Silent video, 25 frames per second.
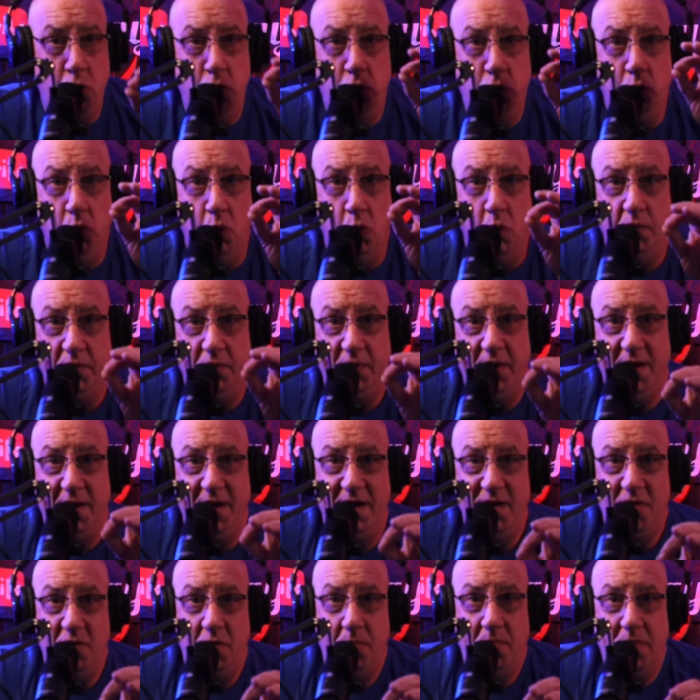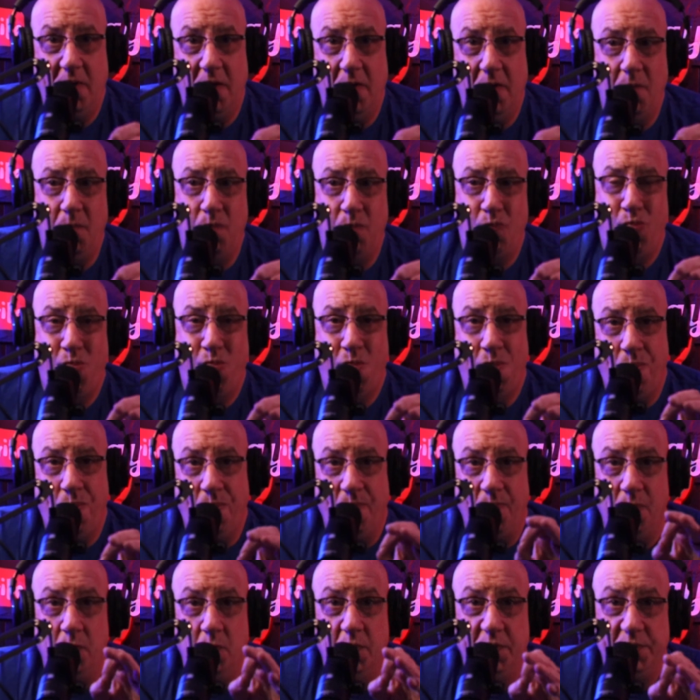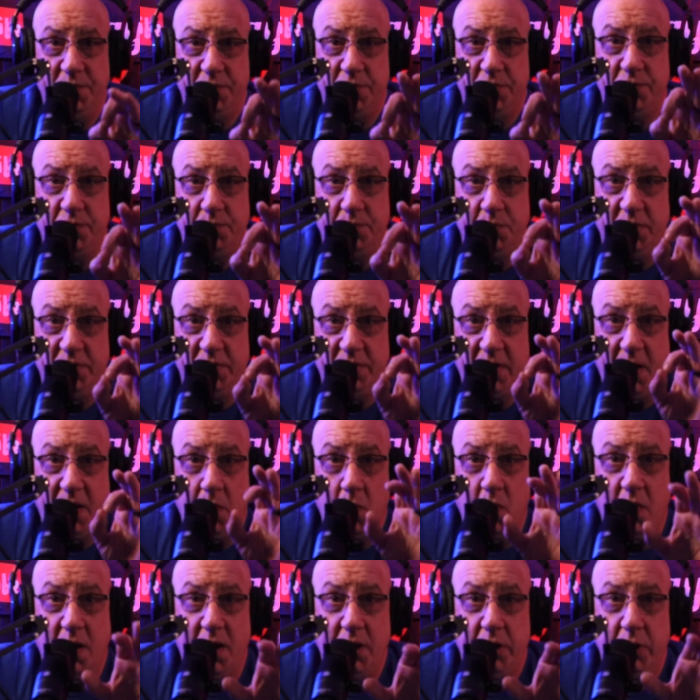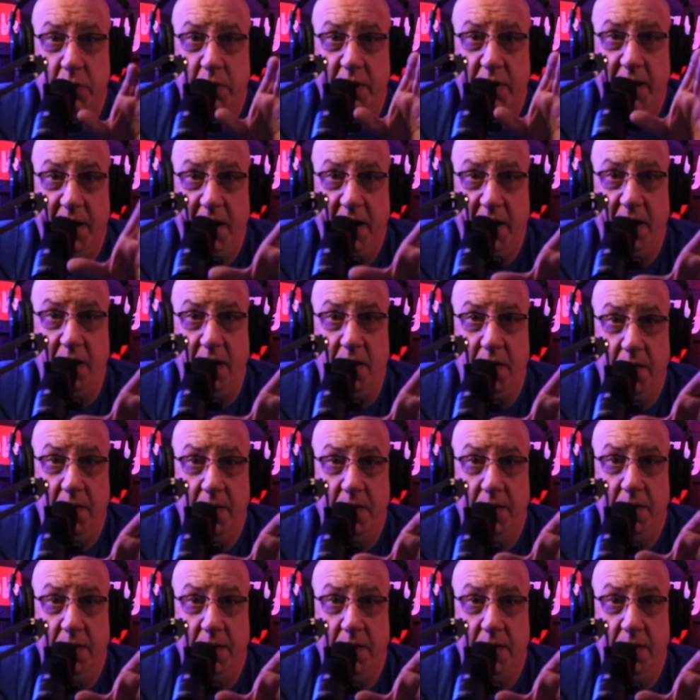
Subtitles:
You only hear about what they want you to hear.